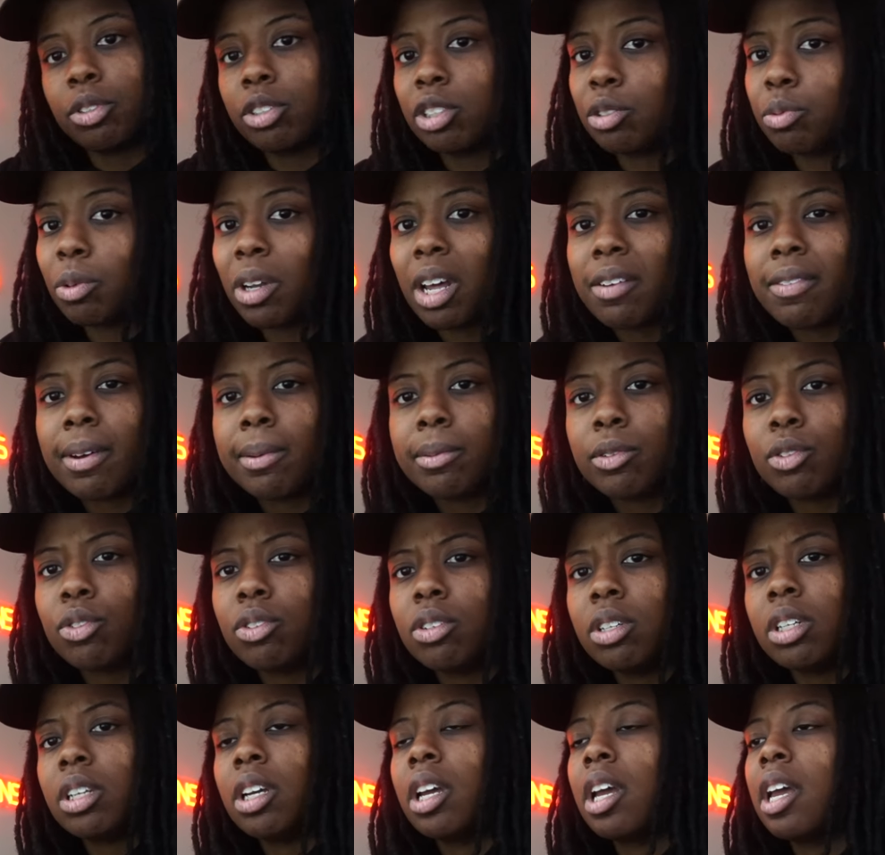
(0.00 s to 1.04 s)
just whatever I'm
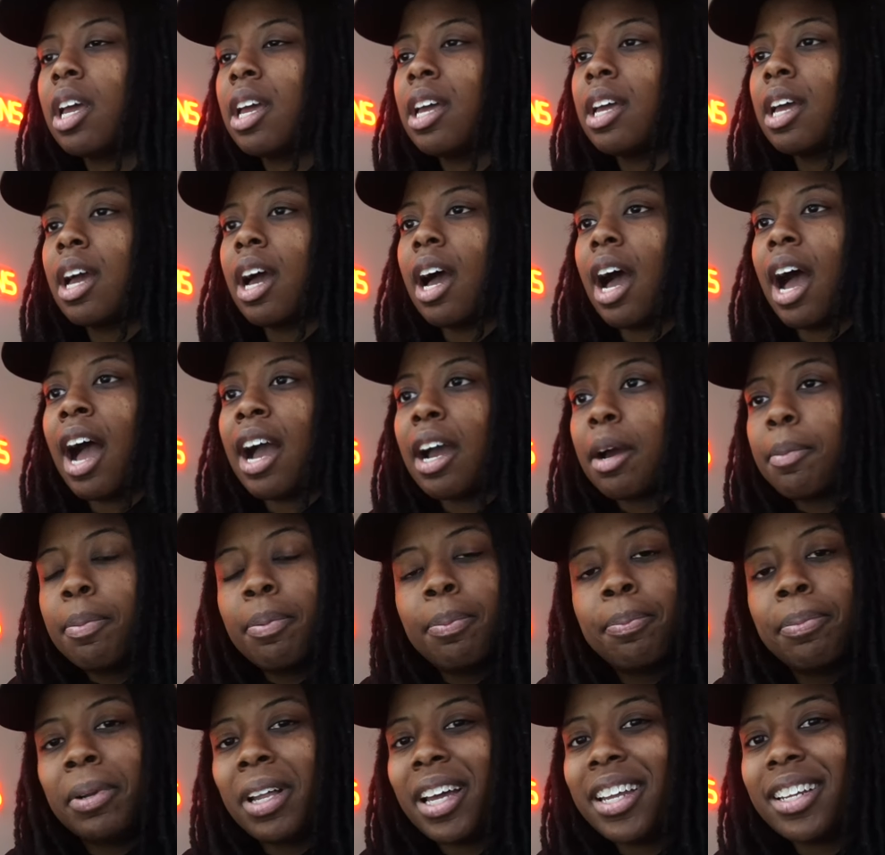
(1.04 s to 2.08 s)
doing, I could
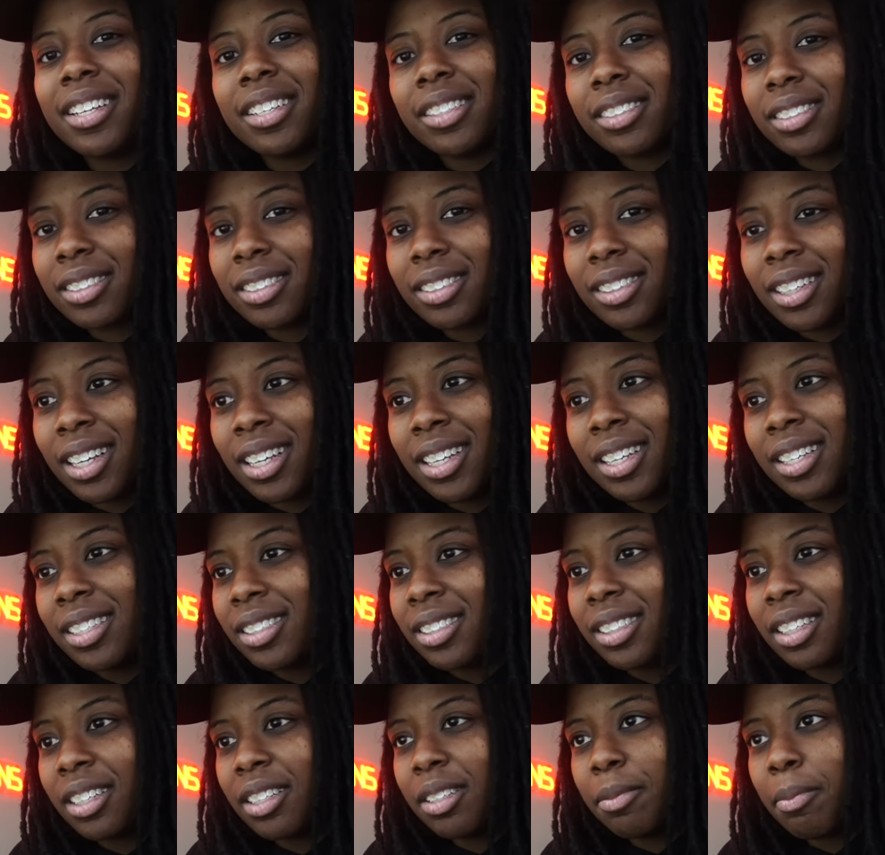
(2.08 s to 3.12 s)
play this and this
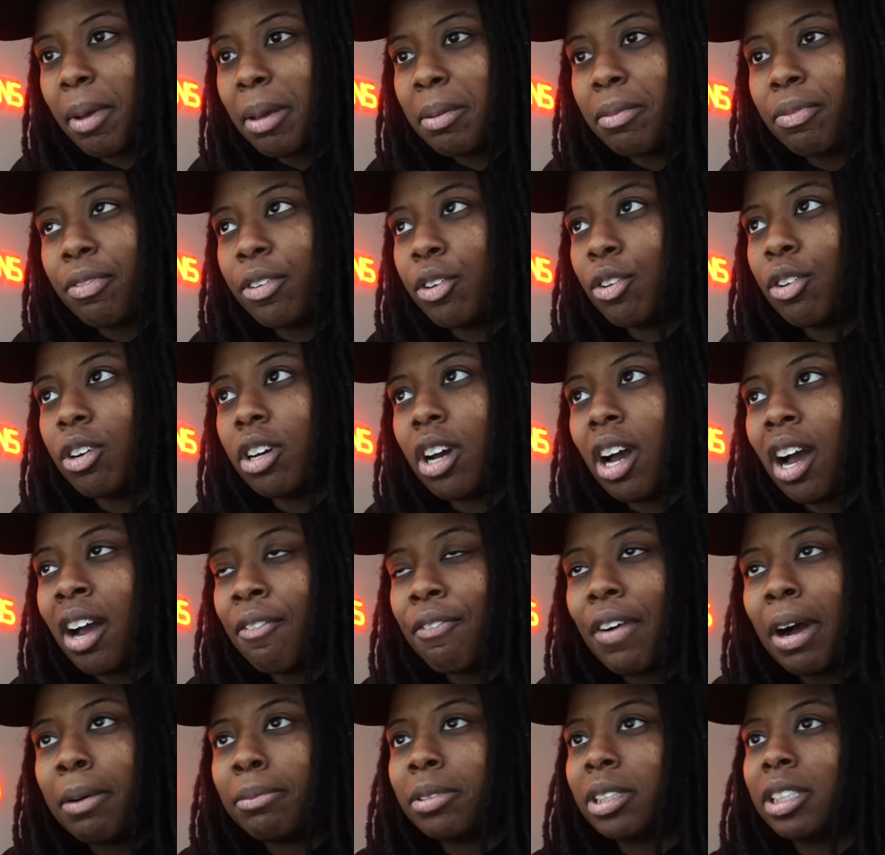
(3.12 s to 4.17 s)
shit will make me feel good. If
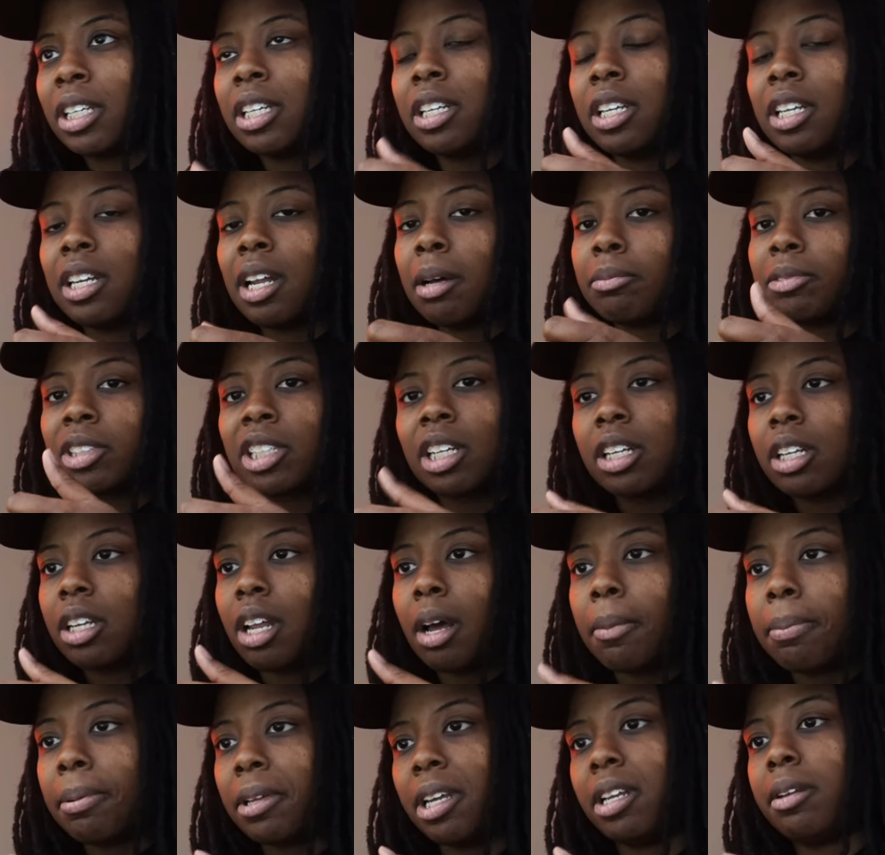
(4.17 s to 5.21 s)
I'm sitting and I'm chilling,
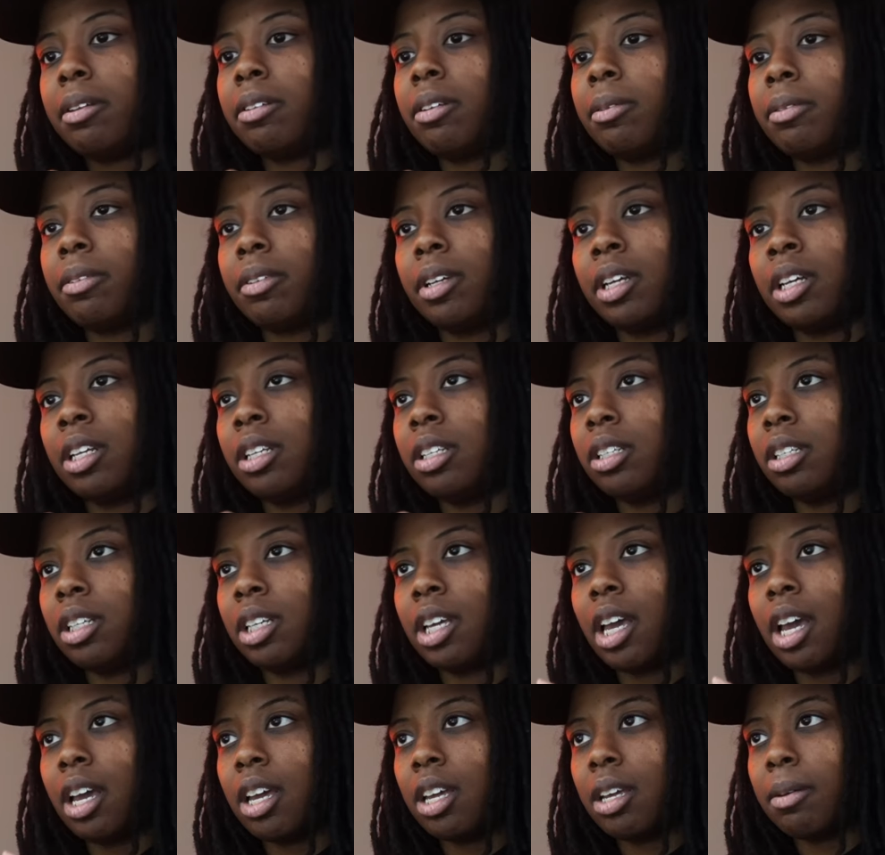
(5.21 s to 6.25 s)
I'm playing it in the
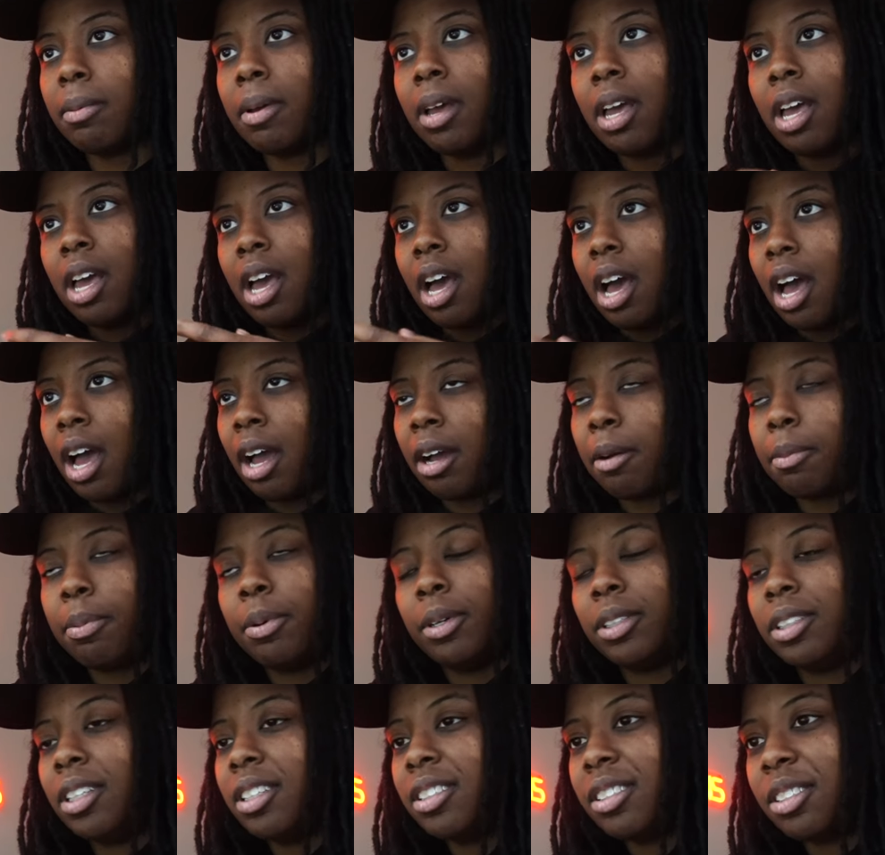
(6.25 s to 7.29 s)
game, I could
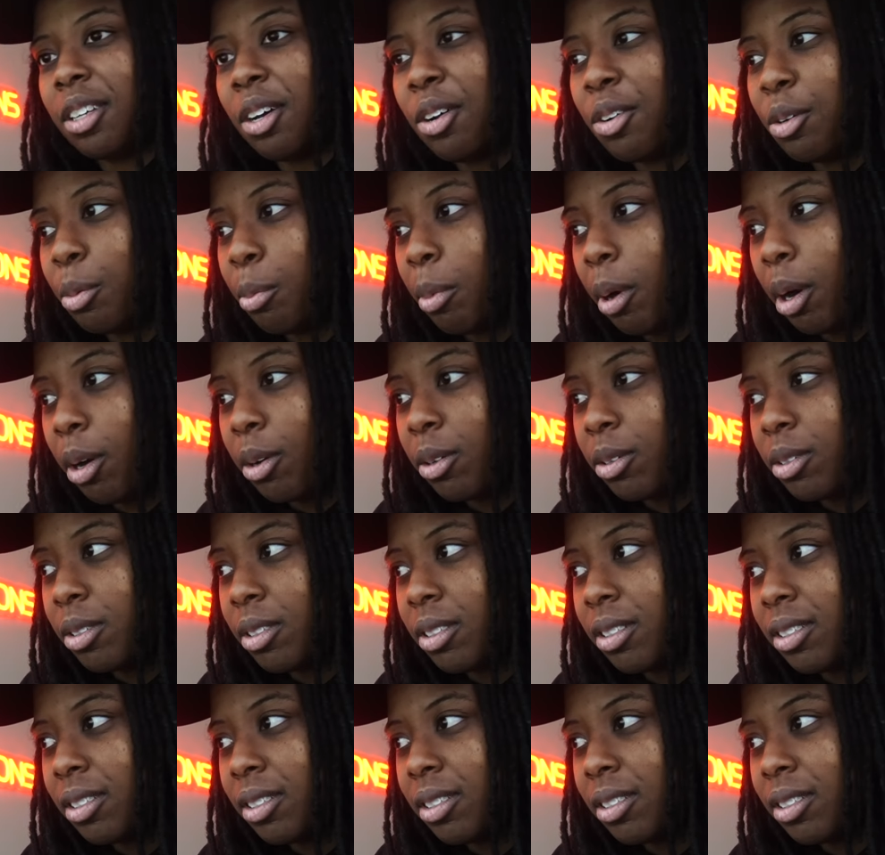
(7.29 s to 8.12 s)
put this on, bro.